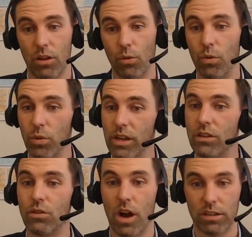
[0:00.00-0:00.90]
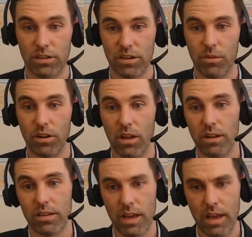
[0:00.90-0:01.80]
When we talk to someone, a
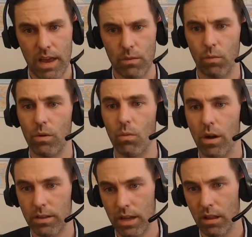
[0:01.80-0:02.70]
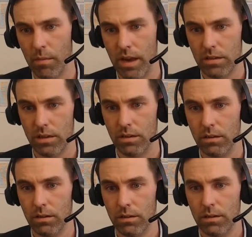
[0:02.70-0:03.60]
lot of say, hey, we want telemedicine.
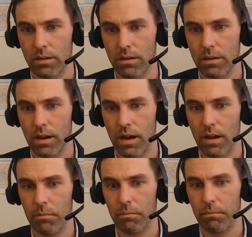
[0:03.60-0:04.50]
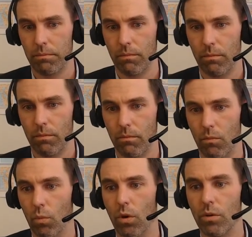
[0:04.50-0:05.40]
Um,
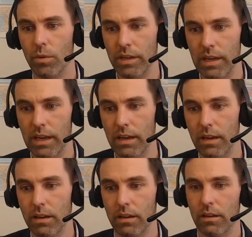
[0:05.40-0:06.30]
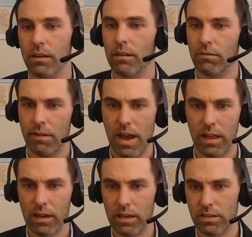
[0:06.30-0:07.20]
what do we need? The
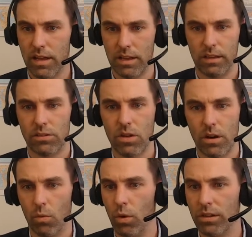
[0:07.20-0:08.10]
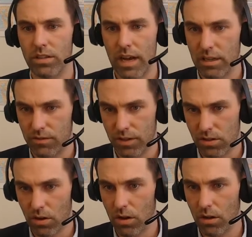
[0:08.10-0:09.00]
reality is that it's not a one size
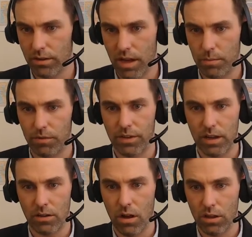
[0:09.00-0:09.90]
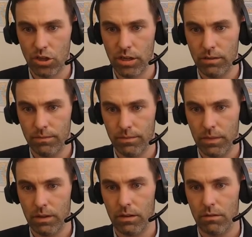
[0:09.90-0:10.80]
fits all type of technology,
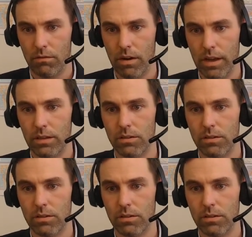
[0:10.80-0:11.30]
right?